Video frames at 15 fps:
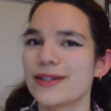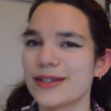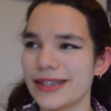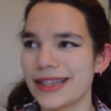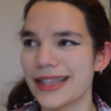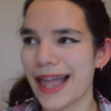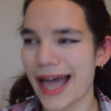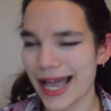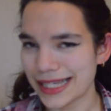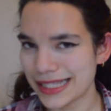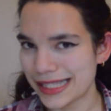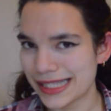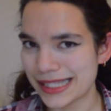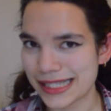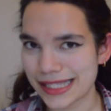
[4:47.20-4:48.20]

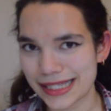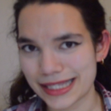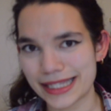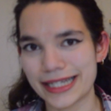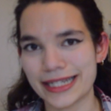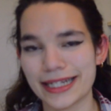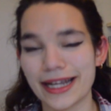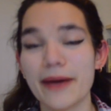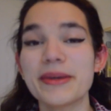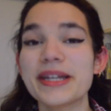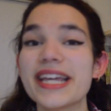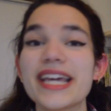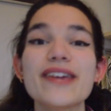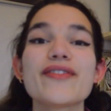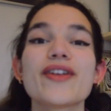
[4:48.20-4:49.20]
less than, I mean,
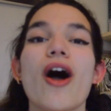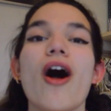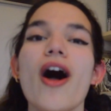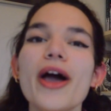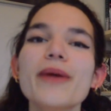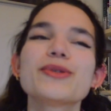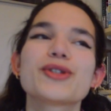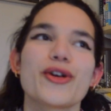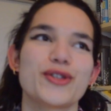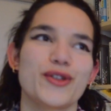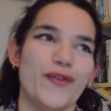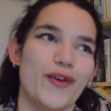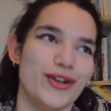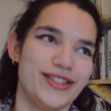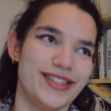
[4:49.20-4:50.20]
even I would go so
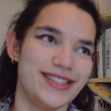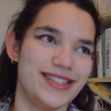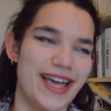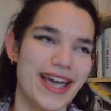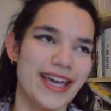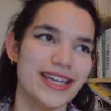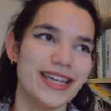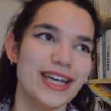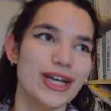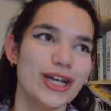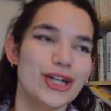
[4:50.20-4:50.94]
far as to say,